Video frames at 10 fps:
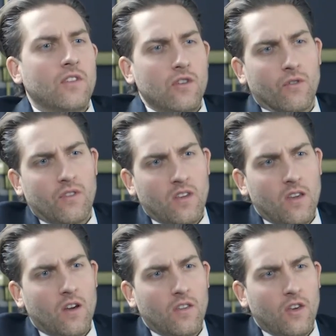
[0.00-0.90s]
you're
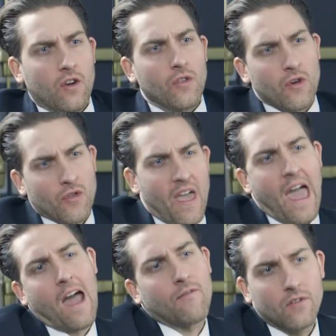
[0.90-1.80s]
the
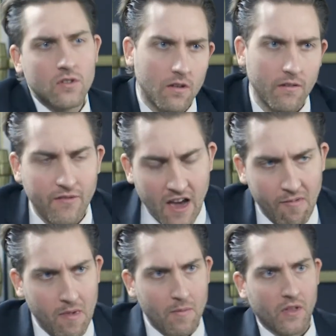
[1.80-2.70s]
average of the
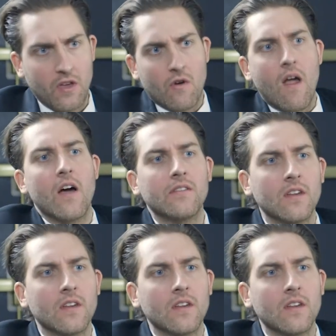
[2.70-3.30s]
5 people that you're around?